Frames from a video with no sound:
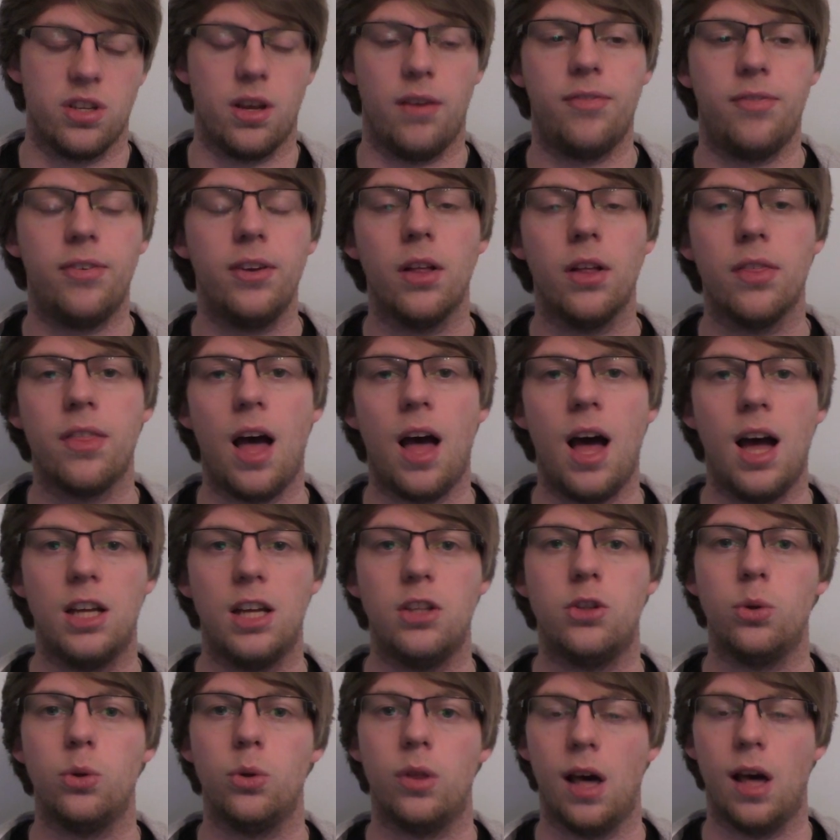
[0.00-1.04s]
I feel that I
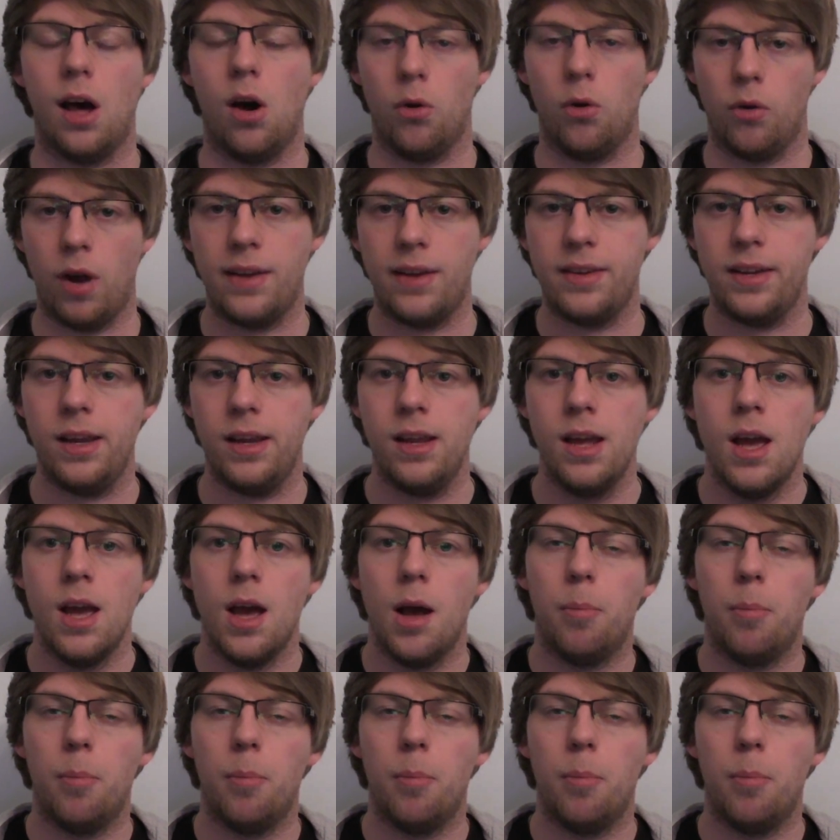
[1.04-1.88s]
do that already,